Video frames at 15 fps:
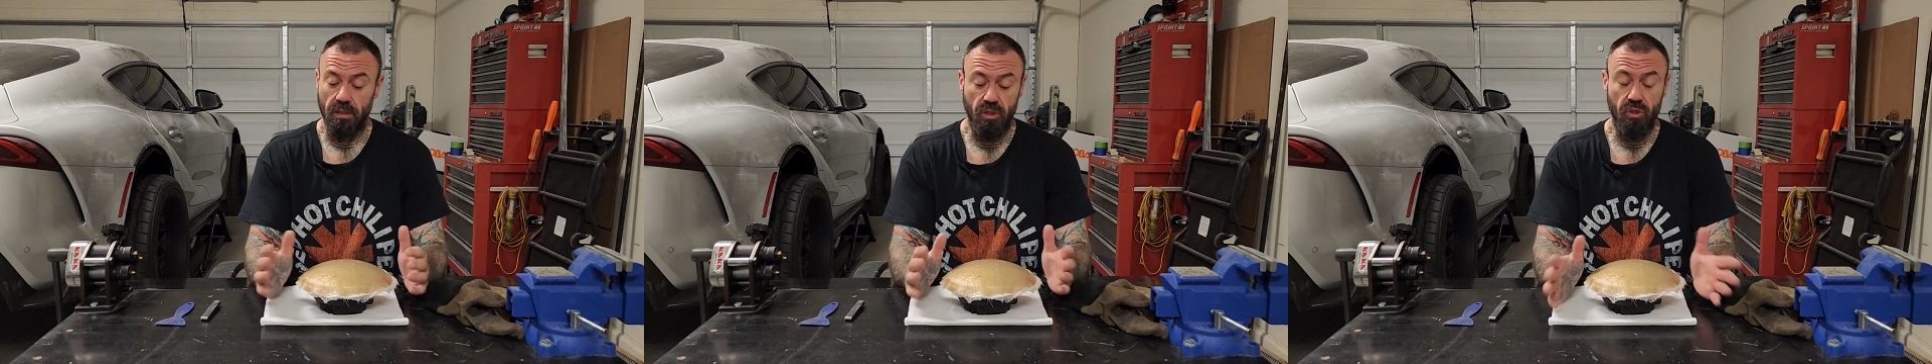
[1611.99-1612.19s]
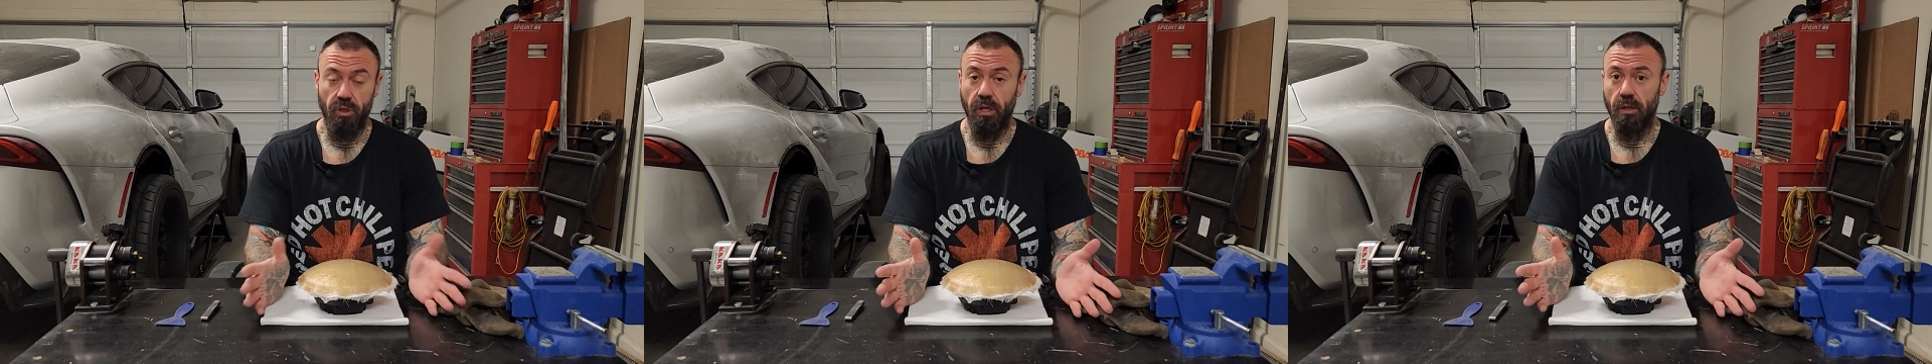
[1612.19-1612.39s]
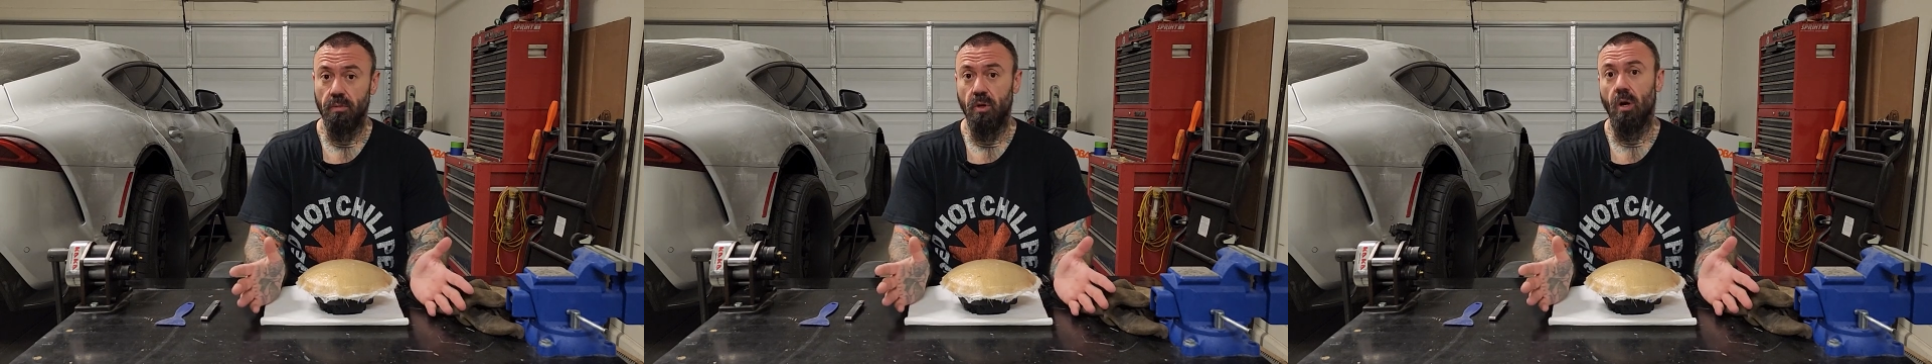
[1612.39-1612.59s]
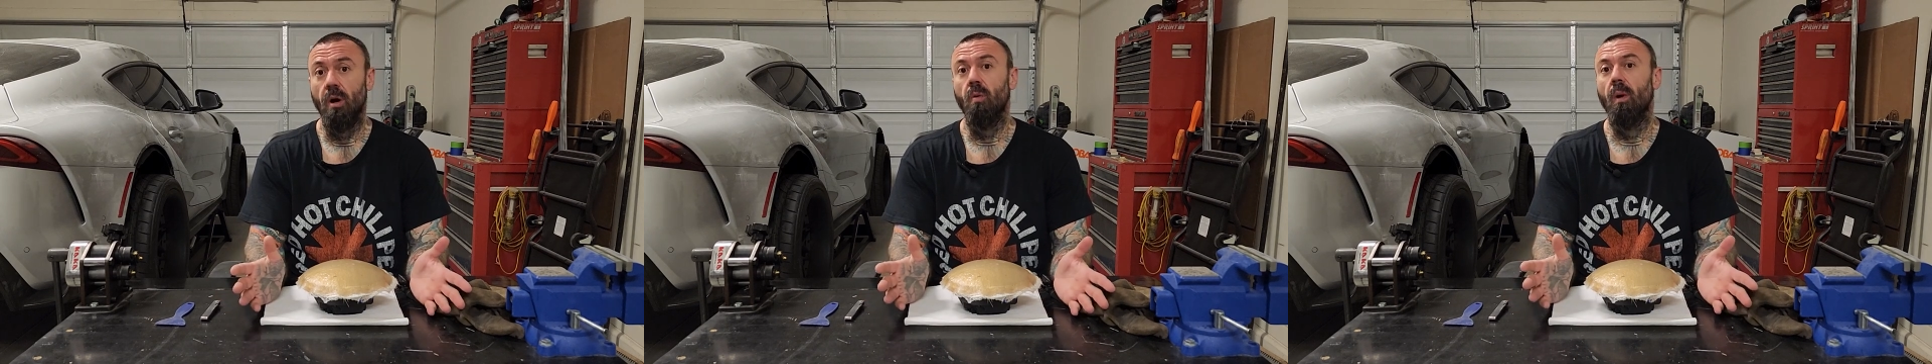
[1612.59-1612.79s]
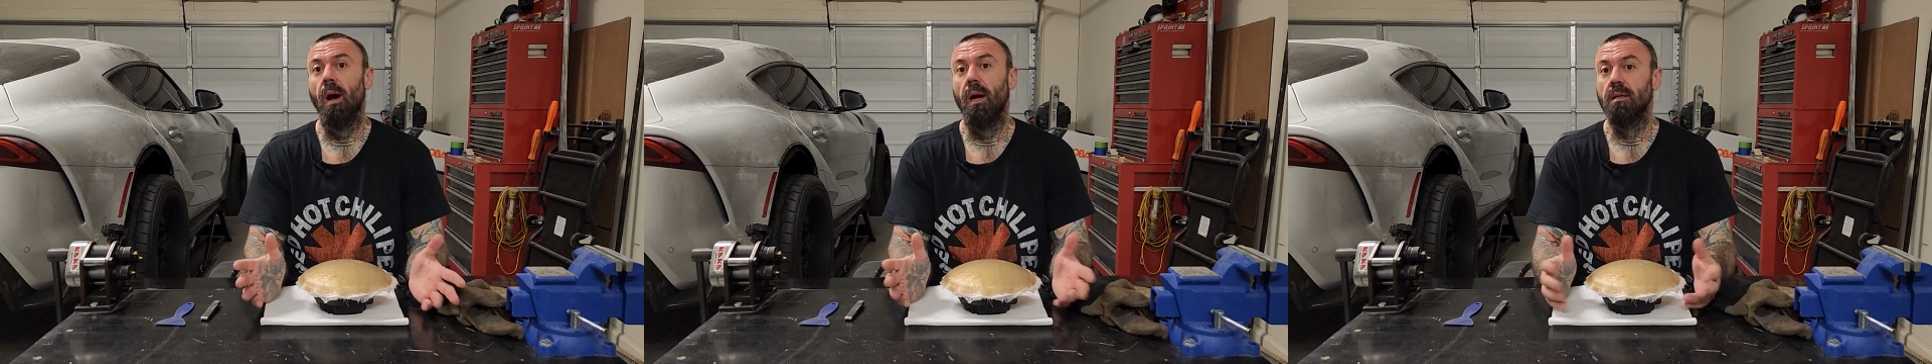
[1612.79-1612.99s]
like straight up
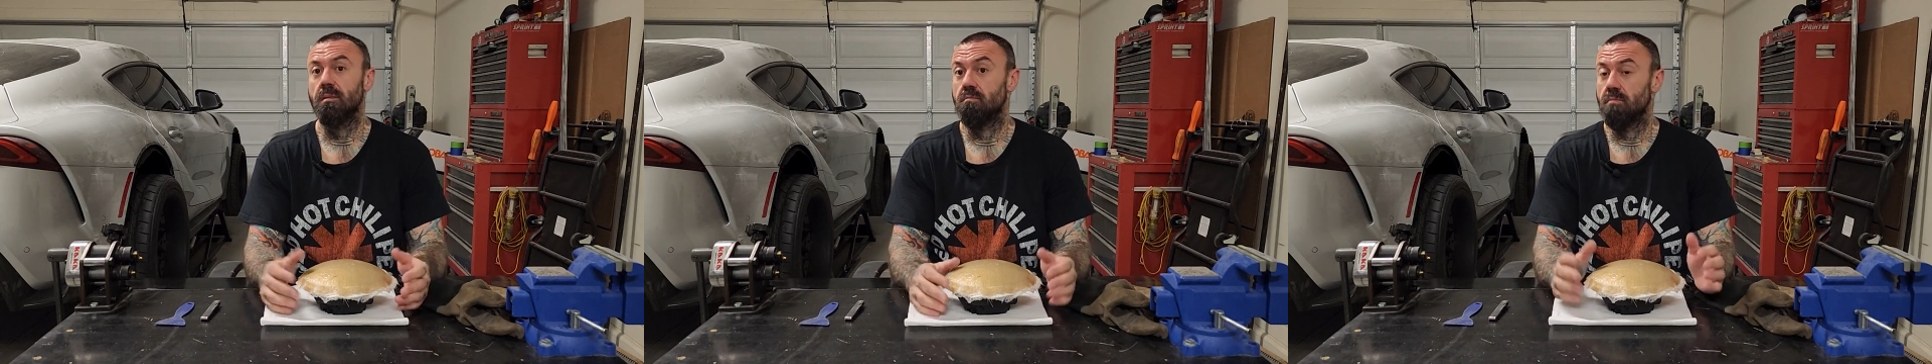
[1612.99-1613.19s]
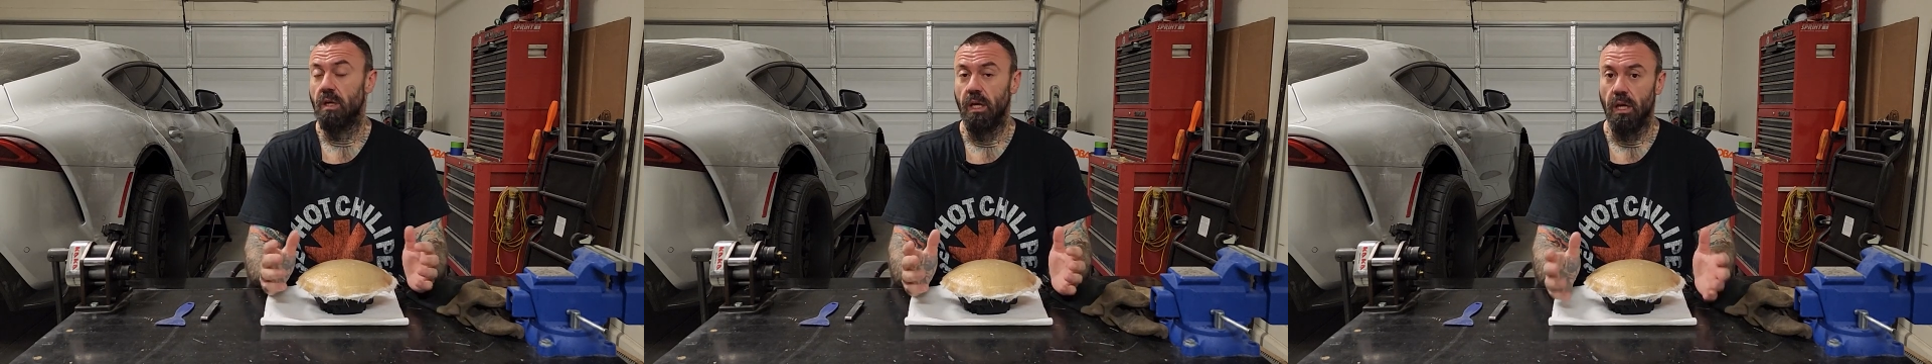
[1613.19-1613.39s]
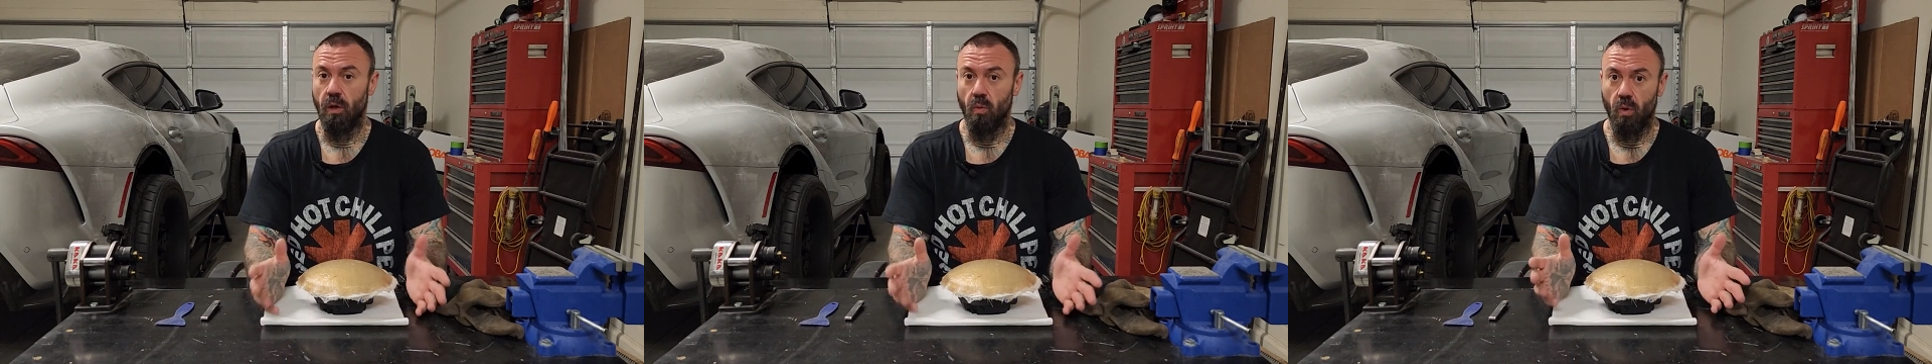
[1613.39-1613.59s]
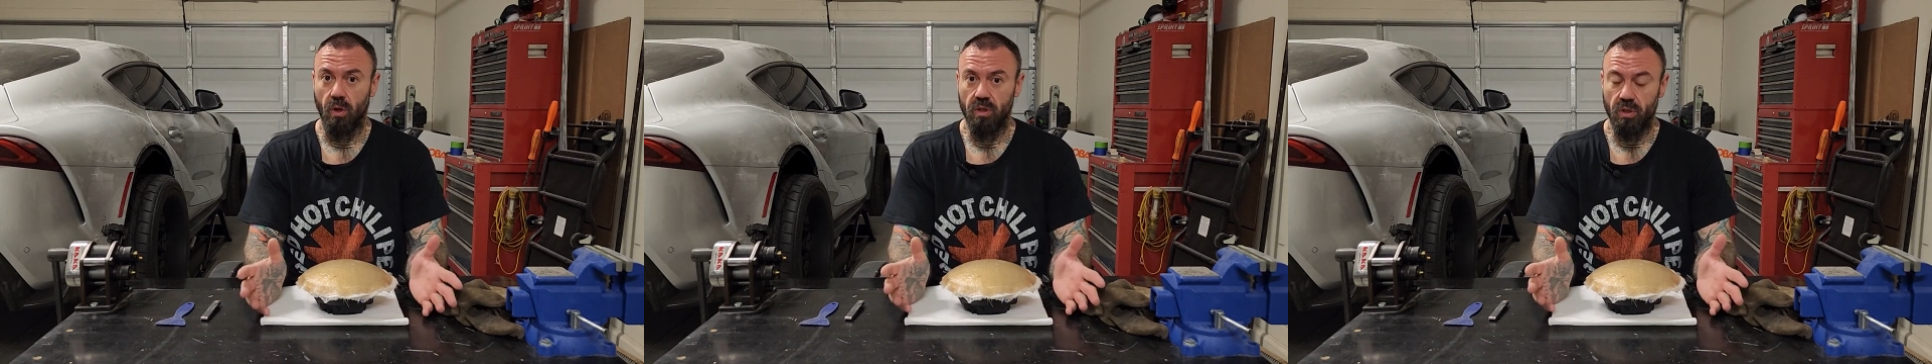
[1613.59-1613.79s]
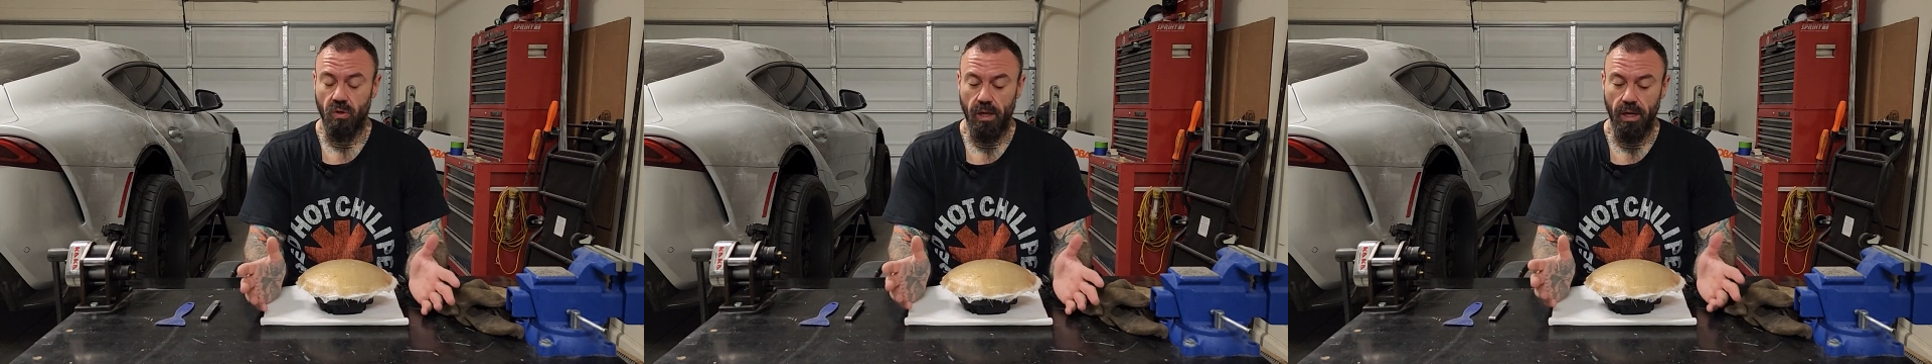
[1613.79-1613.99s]
car wax. It
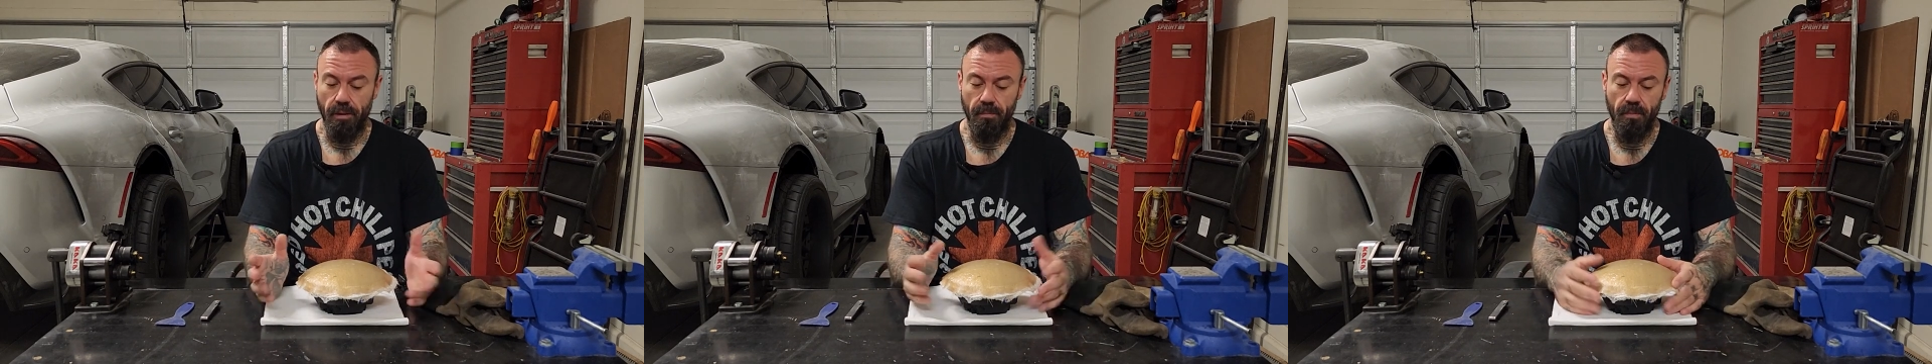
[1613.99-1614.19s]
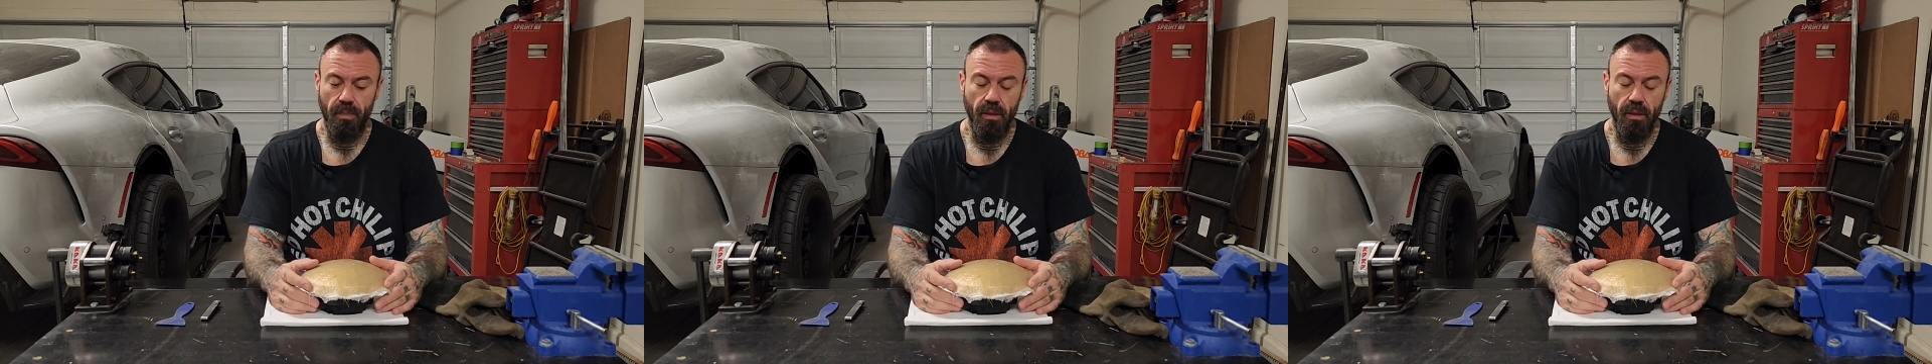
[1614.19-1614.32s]
works great.